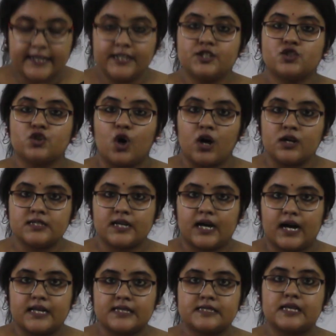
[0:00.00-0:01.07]
he taught
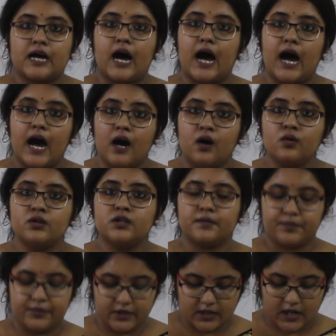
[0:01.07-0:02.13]
us how
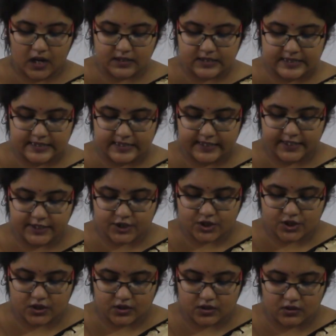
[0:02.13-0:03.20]
the
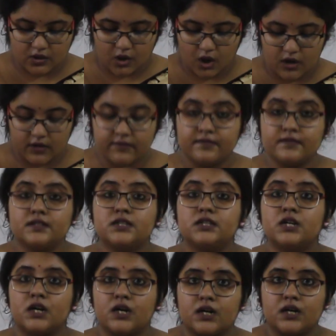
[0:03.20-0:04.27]
pronunciation
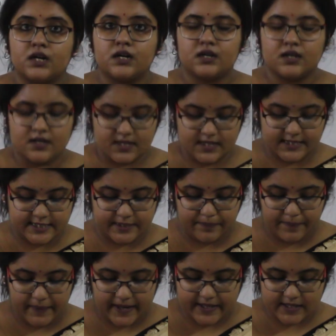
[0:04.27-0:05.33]
of the
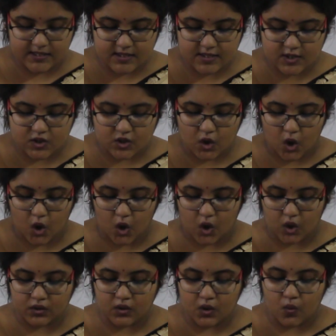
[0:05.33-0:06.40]
depends
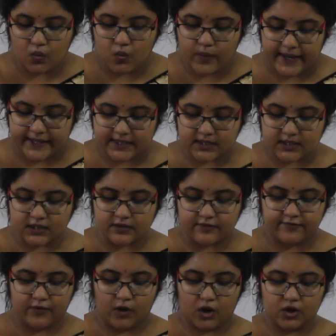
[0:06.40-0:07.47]
on whether
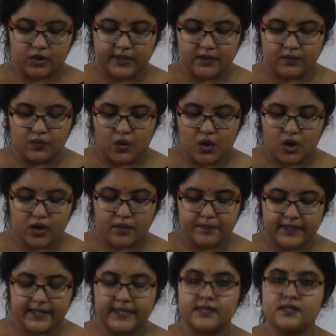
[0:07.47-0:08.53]
the following word
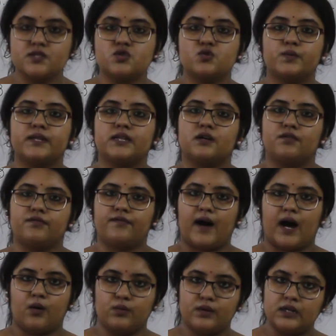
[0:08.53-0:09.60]
begins with a
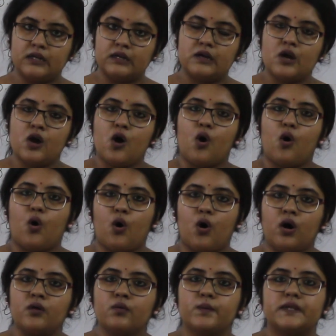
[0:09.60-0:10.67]
vowel
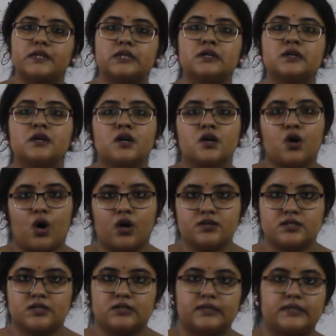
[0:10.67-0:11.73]
or with a
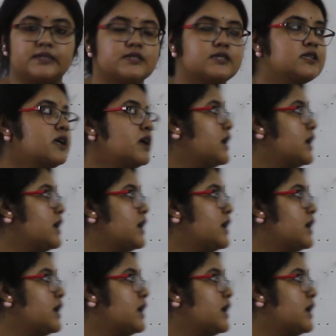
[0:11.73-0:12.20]
consonant.